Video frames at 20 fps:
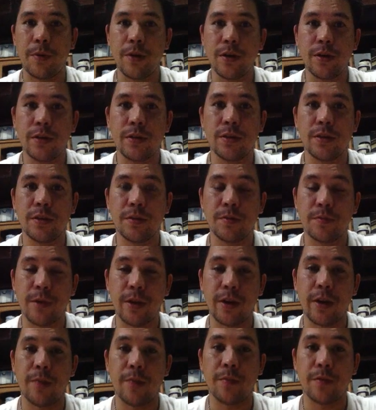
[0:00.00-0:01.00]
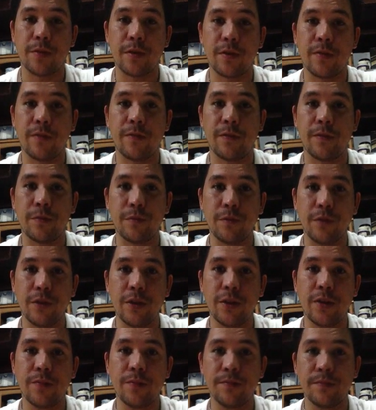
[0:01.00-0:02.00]
Vapors. My name is Oliver
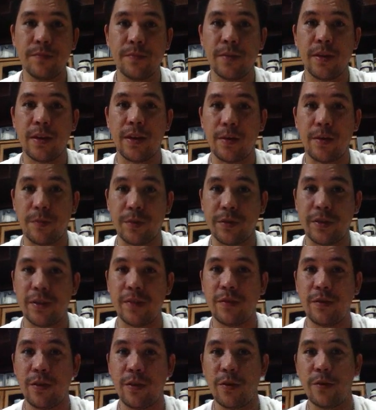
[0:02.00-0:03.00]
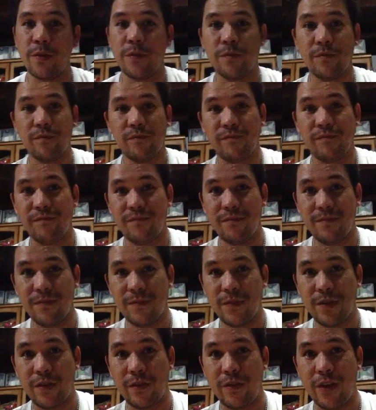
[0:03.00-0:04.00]
Muller, and I present to you
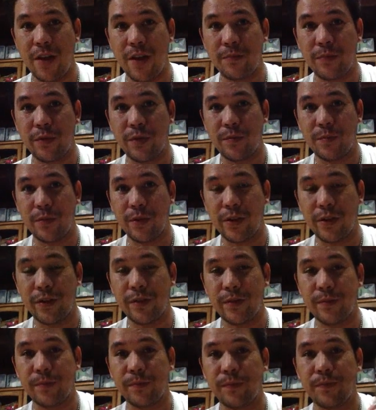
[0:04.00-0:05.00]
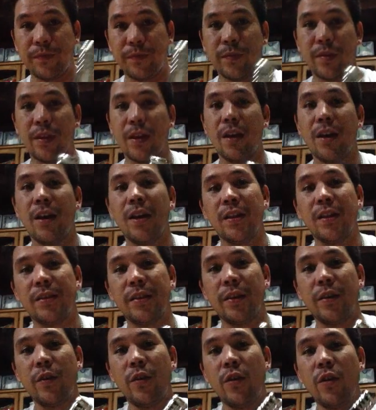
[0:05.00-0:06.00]
the Raptor Mod.
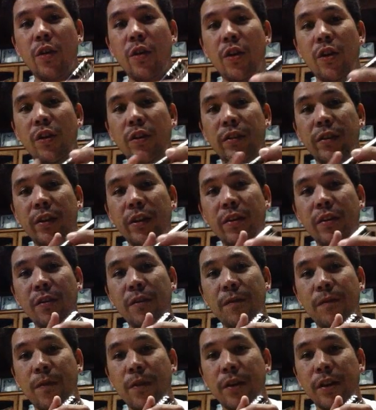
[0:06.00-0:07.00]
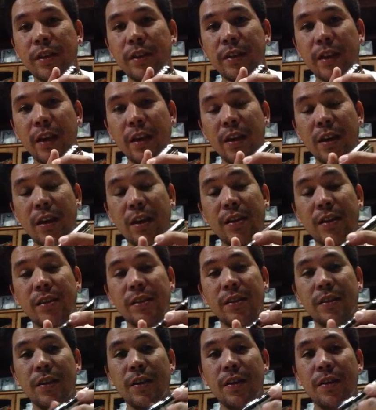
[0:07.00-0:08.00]
It's an all 304
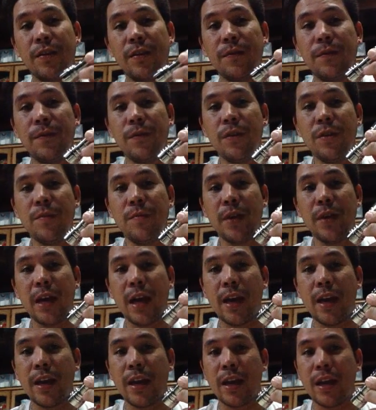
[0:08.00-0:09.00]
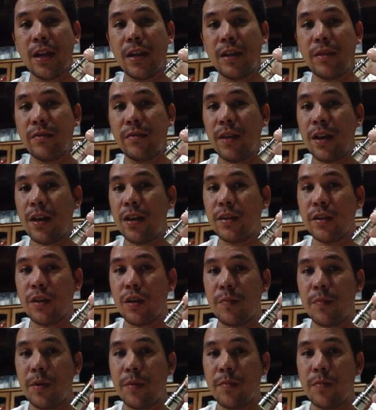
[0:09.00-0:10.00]
stainless, fully mechanical
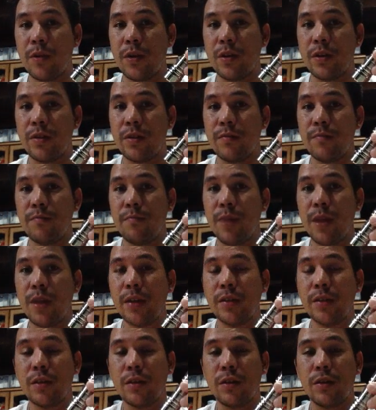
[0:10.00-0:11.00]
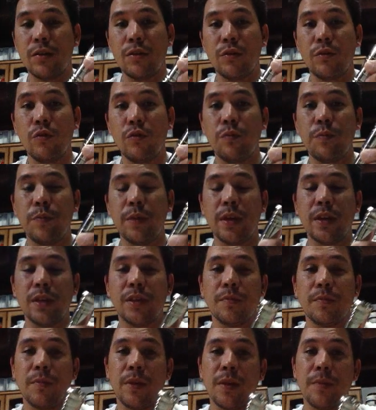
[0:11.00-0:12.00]
telescopic mod based on the
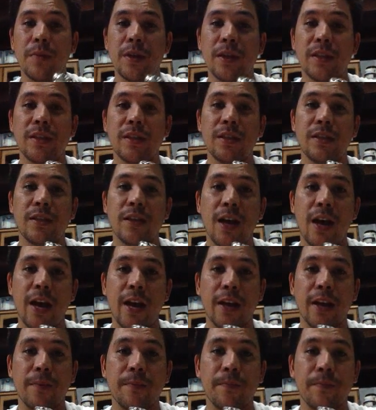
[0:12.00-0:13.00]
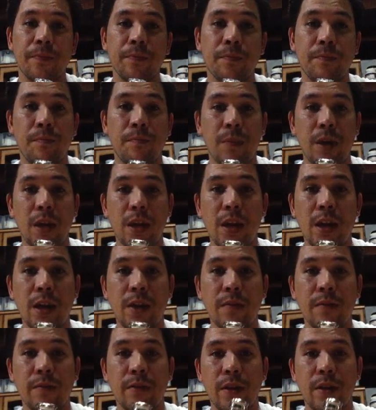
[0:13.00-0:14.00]
two-piece minimalist design, meaning